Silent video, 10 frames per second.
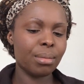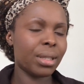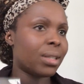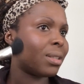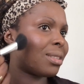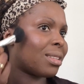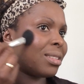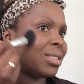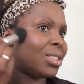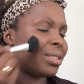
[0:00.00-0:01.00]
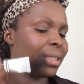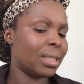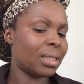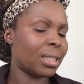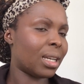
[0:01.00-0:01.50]
Because it's during
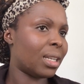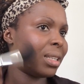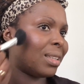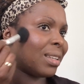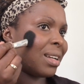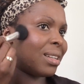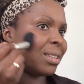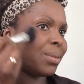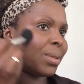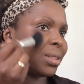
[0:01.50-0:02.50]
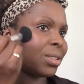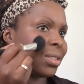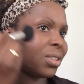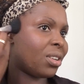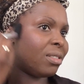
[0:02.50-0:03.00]
the day, I don't want
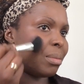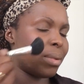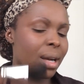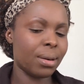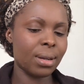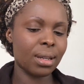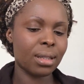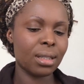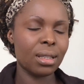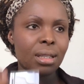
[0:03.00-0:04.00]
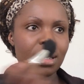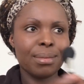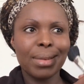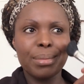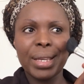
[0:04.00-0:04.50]
to overpower
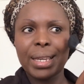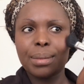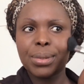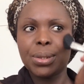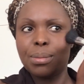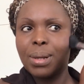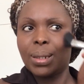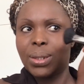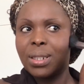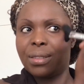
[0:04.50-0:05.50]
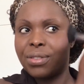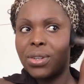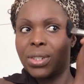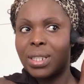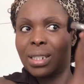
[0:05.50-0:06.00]
my makeup too much, and of
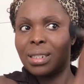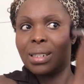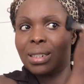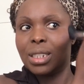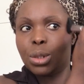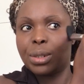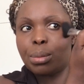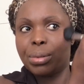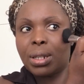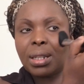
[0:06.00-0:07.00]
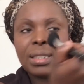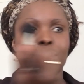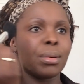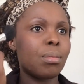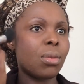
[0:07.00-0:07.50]
course at night you want to put a little
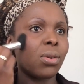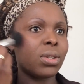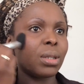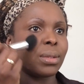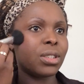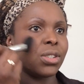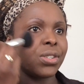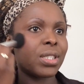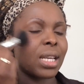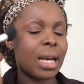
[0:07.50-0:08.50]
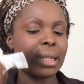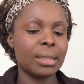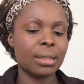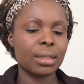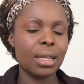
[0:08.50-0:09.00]
bit more. You want to use
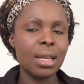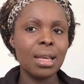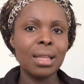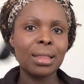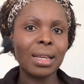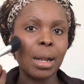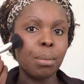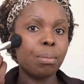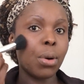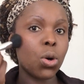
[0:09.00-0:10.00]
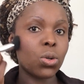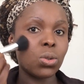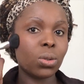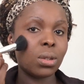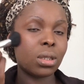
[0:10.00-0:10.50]
colors that are
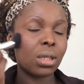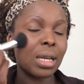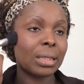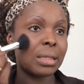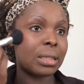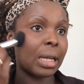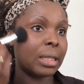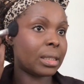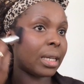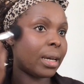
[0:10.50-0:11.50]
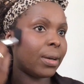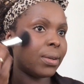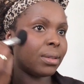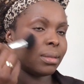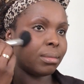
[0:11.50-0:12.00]
bold and stand out,
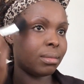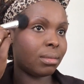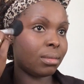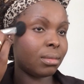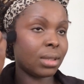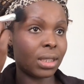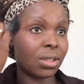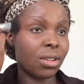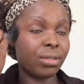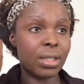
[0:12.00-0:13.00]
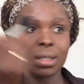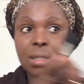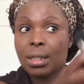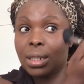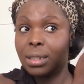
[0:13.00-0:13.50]
because
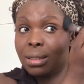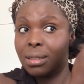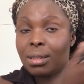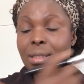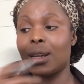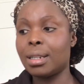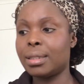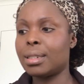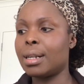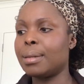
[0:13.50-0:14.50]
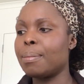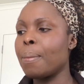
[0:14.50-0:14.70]
obviously it's nighttime.